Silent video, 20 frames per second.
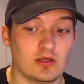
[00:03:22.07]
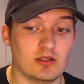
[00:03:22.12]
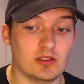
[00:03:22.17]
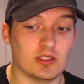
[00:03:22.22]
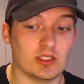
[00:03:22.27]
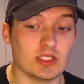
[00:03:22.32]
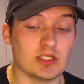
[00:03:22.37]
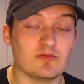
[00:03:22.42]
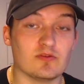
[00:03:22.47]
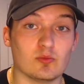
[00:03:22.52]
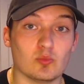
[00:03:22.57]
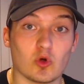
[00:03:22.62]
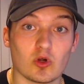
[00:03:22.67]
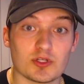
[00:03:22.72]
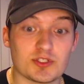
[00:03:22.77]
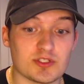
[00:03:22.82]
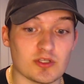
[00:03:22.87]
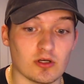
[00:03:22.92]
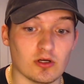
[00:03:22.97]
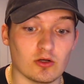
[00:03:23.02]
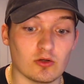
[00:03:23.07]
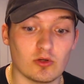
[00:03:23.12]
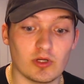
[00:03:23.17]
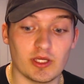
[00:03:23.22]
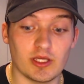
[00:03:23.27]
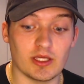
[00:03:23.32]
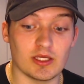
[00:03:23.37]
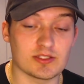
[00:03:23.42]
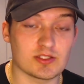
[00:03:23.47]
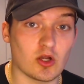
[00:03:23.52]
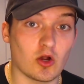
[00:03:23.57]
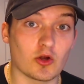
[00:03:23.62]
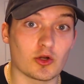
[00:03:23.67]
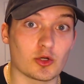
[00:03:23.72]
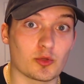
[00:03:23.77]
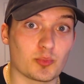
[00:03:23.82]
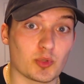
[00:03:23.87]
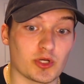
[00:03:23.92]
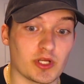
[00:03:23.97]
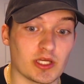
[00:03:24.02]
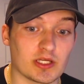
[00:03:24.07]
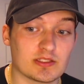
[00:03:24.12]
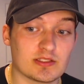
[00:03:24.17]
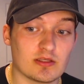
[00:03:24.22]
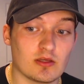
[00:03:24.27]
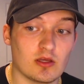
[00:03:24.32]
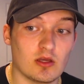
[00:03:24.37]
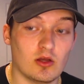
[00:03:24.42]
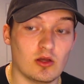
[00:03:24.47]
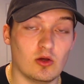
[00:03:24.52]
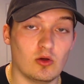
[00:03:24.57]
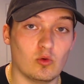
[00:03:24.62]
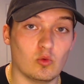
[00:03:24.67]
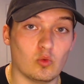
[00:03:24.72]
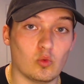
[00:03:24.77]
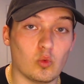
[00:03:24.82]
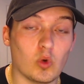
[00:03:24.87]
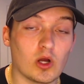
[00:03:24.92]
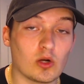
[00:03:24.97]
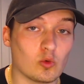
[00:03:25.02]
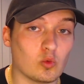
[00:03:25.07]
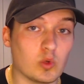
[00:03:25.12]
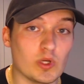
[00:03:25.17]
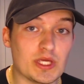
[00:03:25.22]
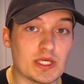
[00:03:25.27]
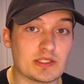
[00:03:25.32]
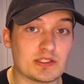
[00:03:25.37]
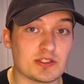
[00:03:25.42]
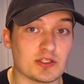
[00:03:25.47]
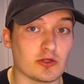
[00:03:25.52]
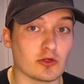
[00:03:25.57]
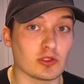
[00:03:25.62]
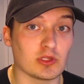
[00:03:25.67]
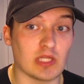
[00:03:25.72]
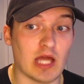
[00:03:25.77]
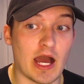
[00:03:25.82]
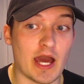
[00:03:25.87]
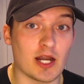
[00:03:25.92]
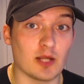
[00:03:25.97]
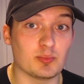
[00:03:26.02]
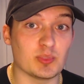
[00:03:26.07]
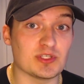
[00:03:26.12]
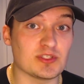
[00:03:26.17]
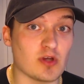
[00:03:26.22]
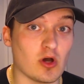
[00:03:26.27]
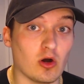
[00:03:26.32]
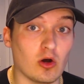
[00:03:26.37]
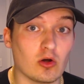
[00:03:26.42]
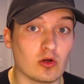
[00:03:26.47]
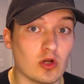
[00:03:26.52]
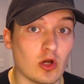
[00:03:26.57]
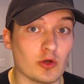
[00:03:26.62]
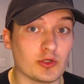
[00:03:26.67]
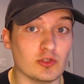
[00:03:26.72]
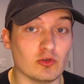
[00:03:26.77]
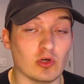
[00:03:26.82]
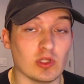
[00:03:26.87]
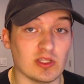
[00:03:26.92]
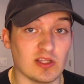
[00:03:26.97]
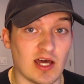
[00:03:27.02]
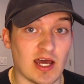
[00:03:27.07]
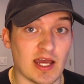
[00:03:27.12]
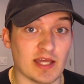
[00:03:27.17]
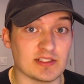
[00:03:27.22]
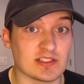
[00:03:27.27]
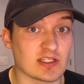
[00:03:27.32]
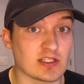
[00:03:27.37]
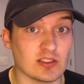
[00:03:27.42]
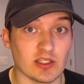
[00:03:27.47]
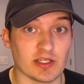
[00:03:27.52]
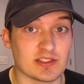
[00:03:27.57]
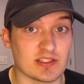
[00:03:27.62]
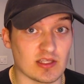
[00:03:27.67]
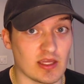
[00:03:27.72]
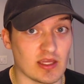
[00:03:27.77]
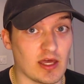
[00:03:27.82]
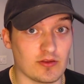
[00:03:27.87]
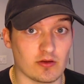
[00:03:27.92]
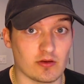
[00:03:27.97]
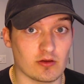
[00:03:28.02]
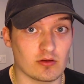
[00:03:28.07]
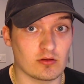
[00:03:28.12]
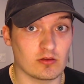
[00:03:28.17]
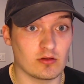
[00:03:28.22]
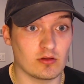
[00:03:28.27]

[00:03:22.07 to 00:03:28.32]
Even more so, it's harder to predict what weeks your lineup is all going to align to click together,